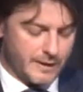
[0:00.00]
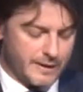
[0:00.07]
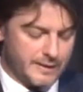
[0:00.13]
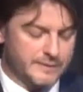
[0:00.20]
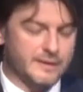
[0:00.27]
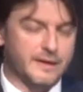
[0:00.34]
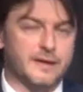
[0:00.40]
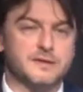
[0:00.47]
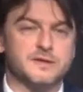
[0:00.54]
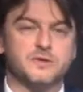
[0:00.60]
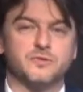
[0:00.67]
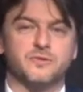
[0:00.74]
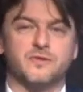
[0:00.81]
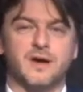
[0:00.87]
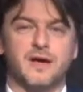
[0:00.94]
it has to
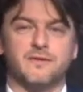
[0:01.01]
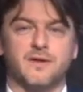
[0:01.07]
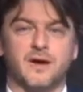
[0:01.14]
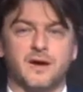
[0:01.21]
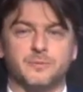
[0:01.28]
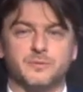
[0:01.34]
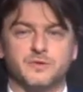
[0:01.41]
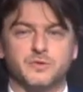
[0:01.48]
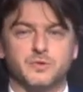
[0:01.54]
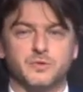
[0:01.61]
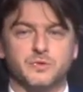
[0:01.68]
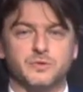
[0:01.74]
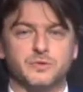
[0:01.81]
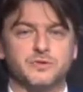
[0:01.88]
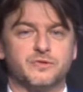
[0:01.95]
arrive up to
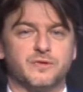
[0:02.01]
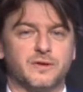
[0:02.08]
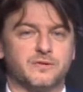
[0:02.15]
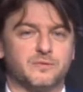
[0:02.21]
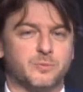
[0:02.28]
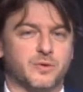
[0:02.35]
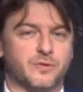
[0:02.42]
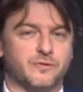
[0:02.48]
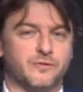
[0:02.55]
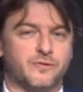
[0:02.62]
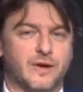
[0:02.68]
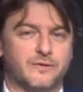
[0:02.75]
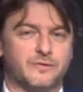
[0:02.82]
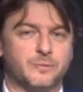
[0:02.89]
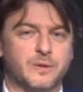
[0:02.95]

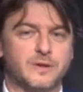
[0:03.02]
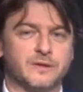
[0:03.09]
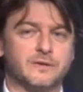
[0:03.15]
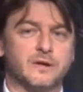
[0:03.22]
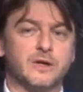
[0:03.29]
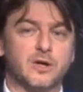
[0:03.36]
12.5 million.